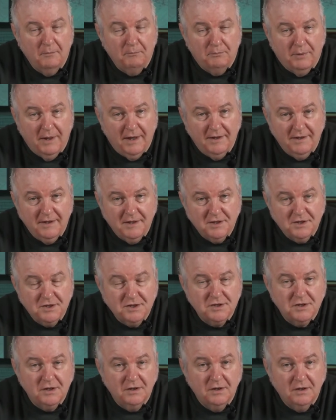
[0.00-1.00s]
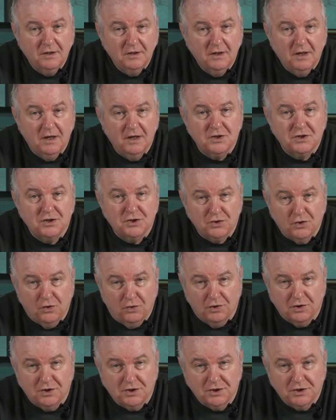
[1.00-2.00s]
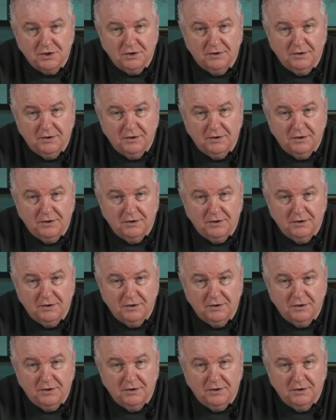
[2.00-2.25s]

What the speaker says: bayonets and swords.